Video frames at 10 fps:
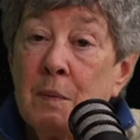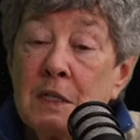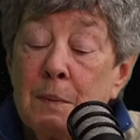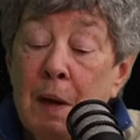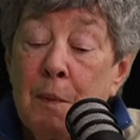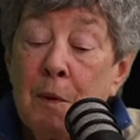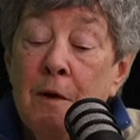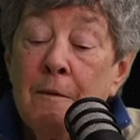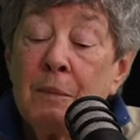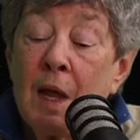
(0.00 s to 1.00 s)
on a piece of
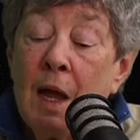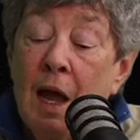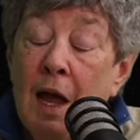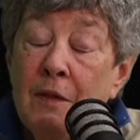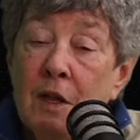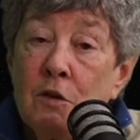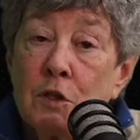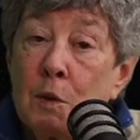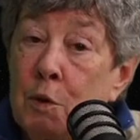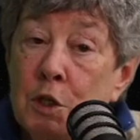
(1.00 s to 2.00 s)
paper and
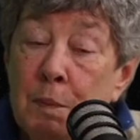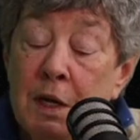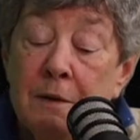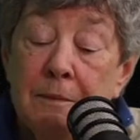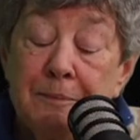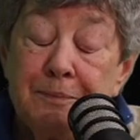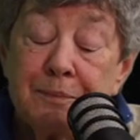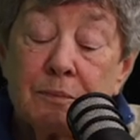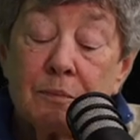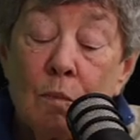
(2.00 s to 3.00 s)
then use a push pin
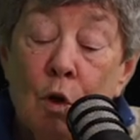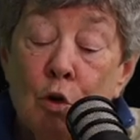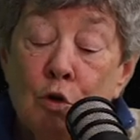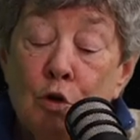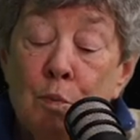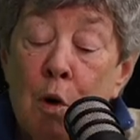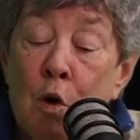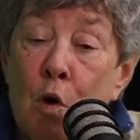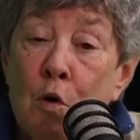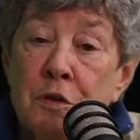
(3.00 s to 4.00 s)
to
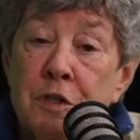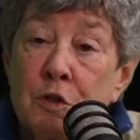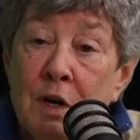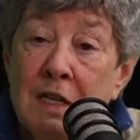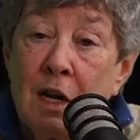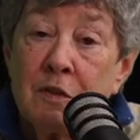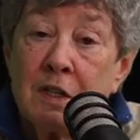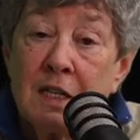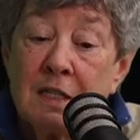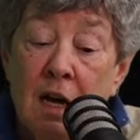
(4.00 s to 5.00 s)
poke holes to trace
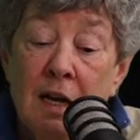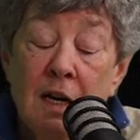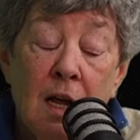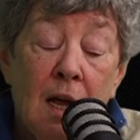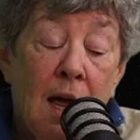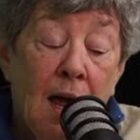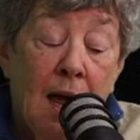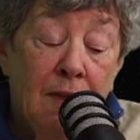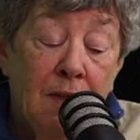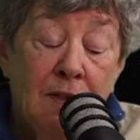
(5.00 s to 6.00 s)
out the design,
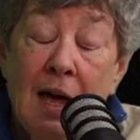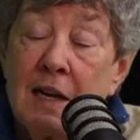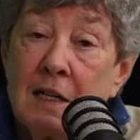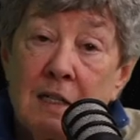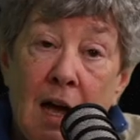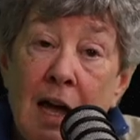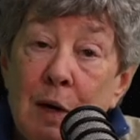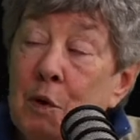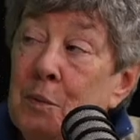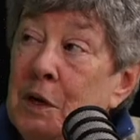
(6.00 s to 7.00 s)
and then that
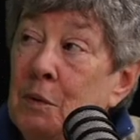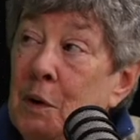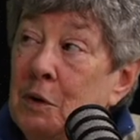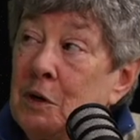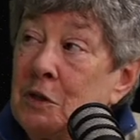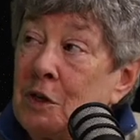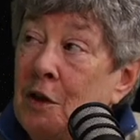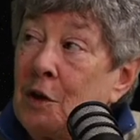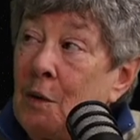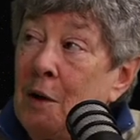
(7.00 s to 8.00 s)
design will be
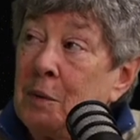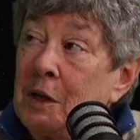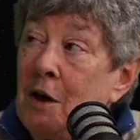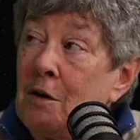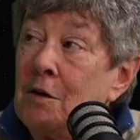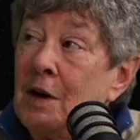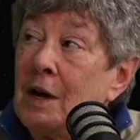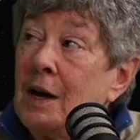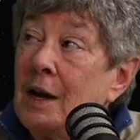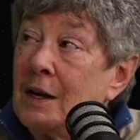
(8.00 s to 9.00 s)
reproduced on the ground below
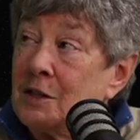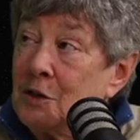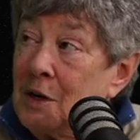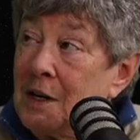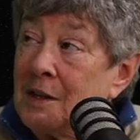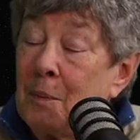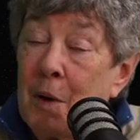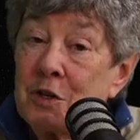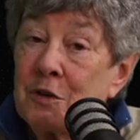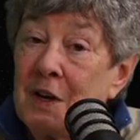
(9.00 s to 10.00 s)
during
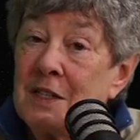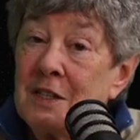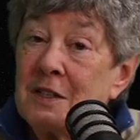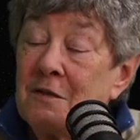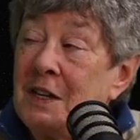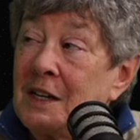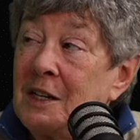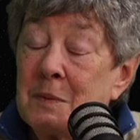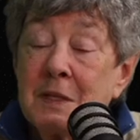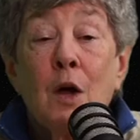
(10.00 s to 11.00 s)
the partial phases of the
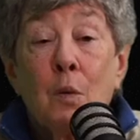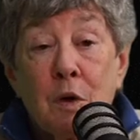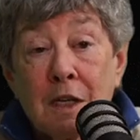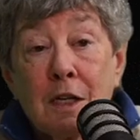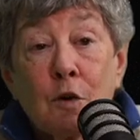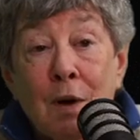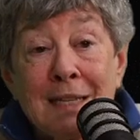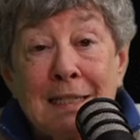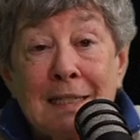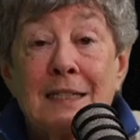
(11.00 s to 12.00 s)
eclipse with little
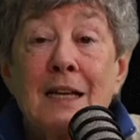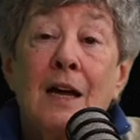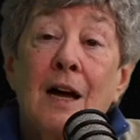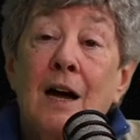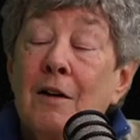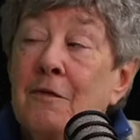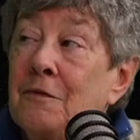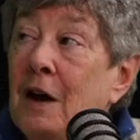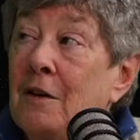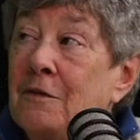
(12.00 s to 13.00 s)
crescents
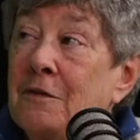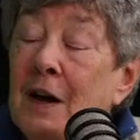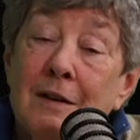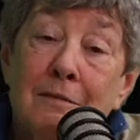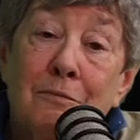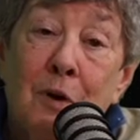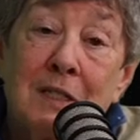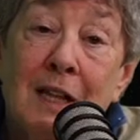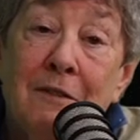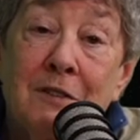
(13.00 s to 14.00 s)
of
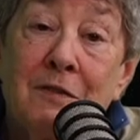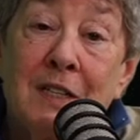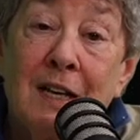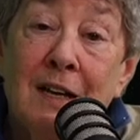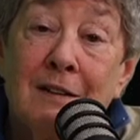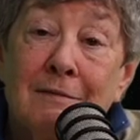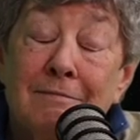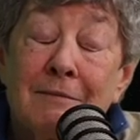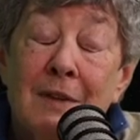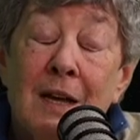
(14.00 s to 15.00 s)
what's left of the sun.